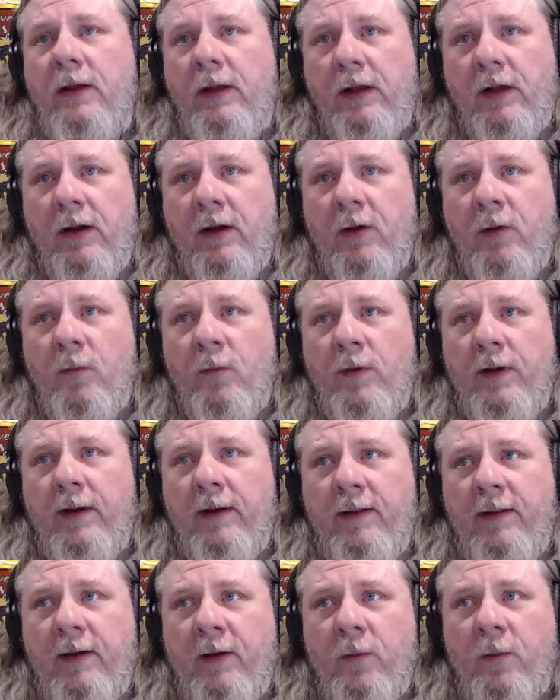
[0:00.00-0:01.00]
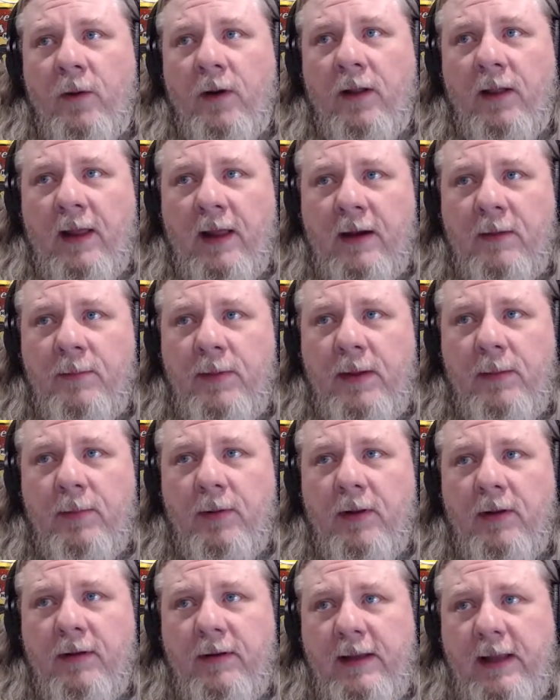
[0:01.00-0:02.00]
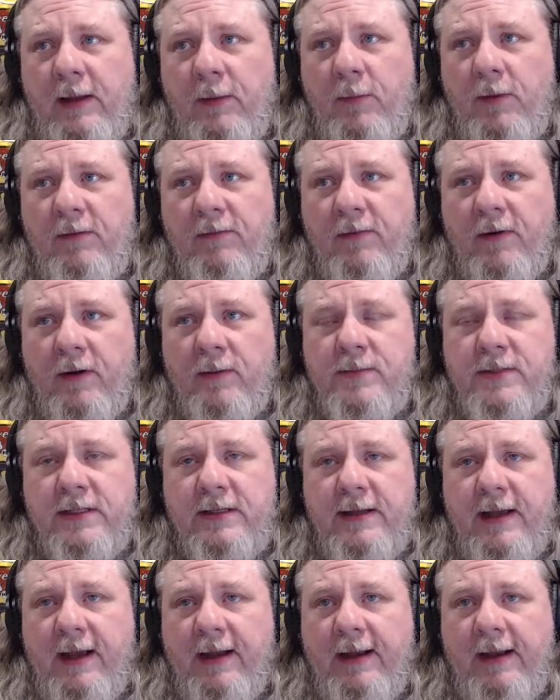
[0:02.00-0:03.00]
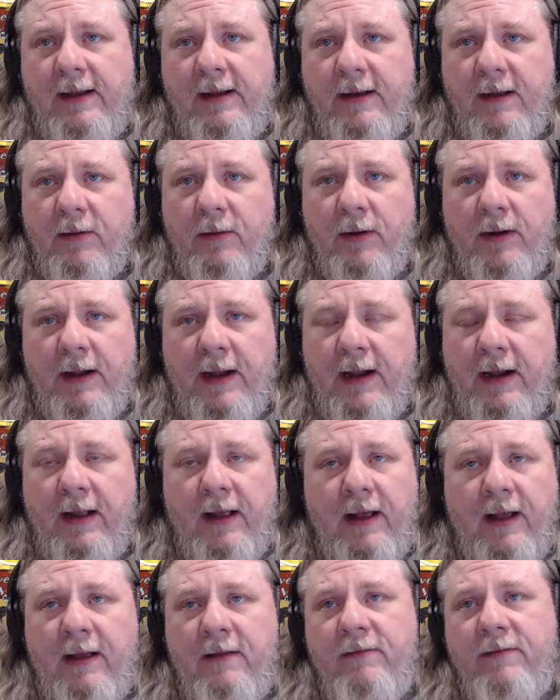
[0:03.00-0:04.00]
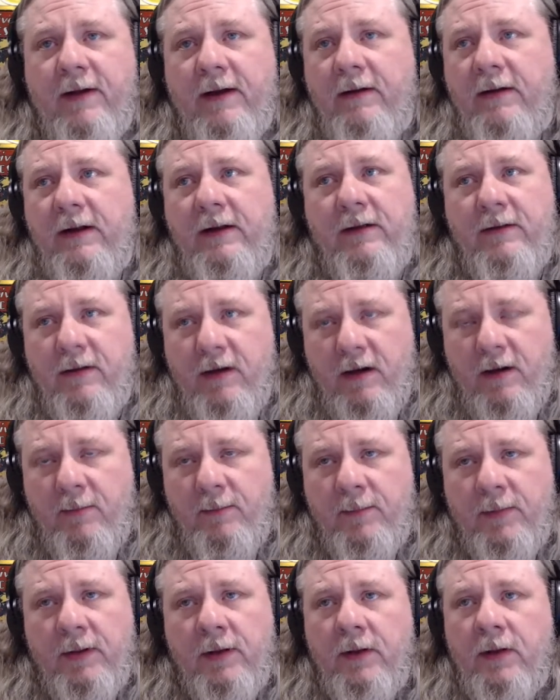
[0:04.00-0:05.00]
When there were a lot of people on Kiwi Farms attacking Nick Rekieta, I found it dumb.